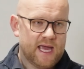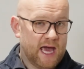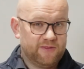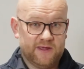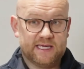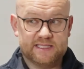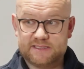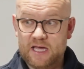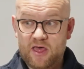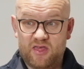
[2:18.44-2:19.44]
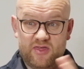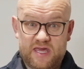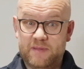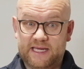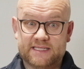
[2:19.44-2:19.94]
I think it's
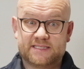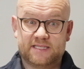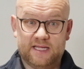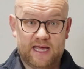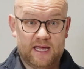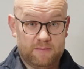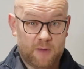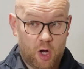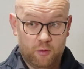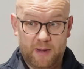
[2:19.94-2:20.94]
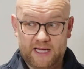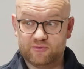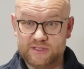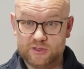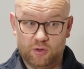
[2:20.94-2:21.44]
the biggest home
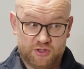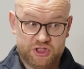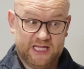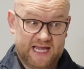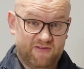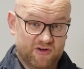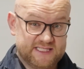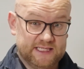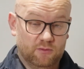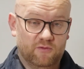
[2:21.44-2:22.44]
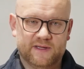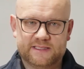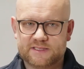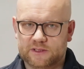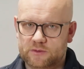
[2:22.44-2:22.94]
battery storage you can get for a single
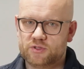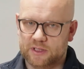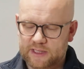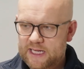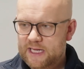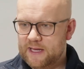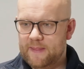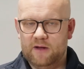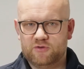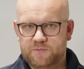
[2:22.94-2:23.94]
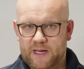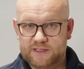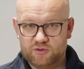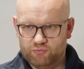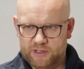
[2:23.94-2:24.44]
phase solution in that
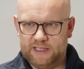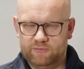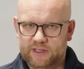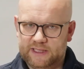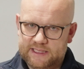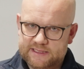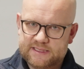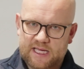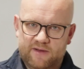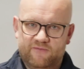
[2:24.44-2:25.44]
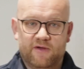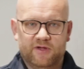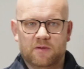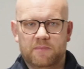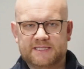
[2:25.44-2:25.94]
respect. It really is
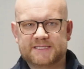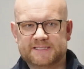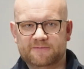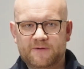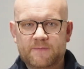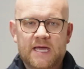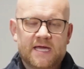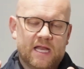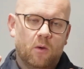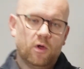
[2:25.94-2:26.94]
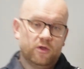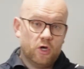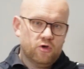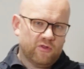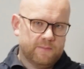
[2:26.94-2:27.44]
very competitive. Now,
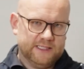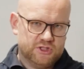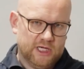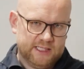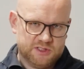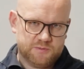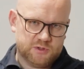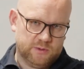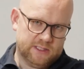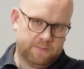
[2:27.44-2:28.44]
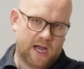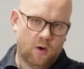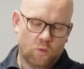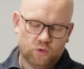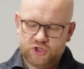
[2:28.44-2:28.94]
another big change between the
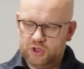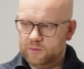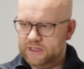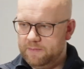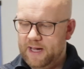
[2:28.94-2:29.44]
Powerwall 2 and the